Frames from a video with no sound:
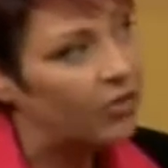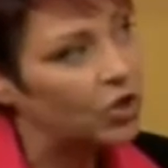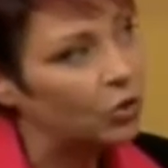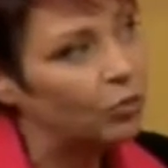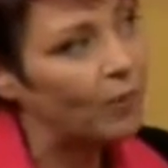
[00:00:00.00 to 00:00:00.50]
the
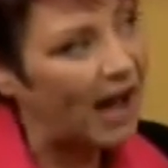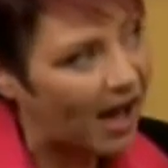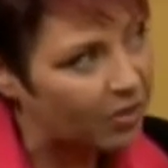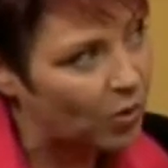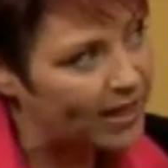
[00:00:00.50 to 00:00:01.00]
neural
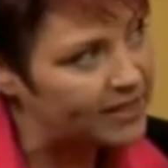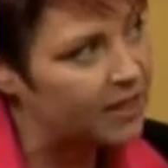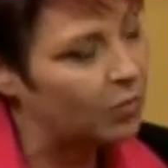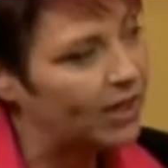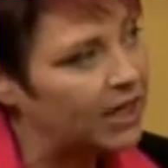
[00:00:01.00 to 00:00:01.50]
pathways
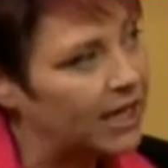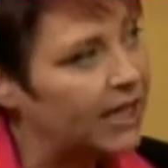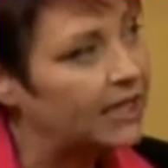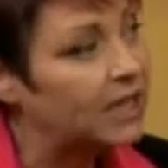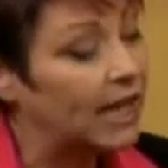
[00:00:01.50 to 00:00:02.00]
that we
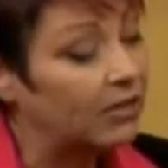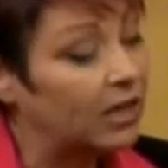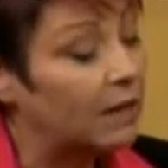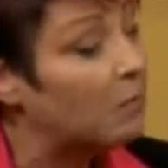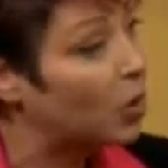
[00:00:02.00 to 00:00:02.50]
need in
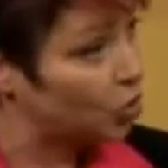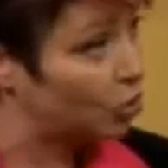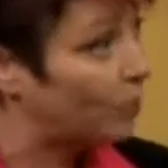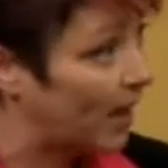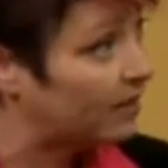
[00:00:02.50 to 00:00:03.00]
the
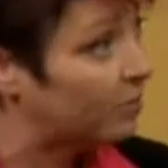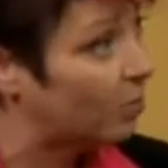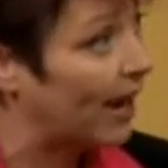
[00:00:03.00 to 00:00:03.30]
emotional part of the